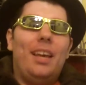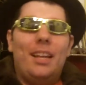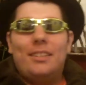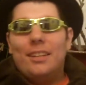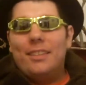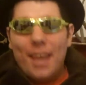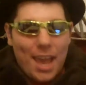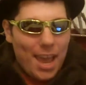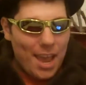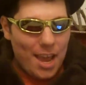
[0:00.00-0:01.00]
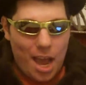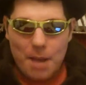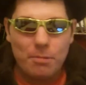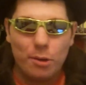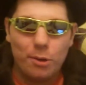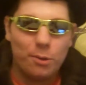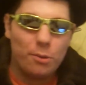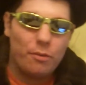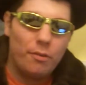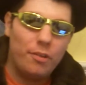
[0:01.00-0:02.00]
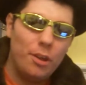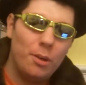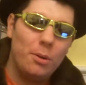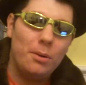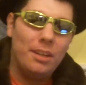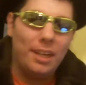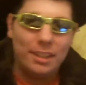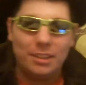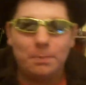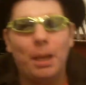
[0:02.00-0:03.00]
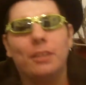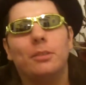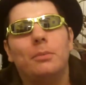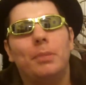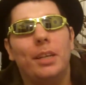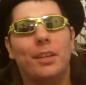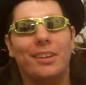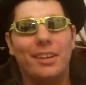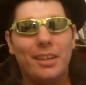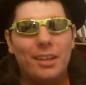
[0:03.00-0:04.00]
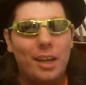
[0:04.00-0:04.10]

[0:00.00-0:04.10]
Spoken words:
And today I'm going to review a special beer,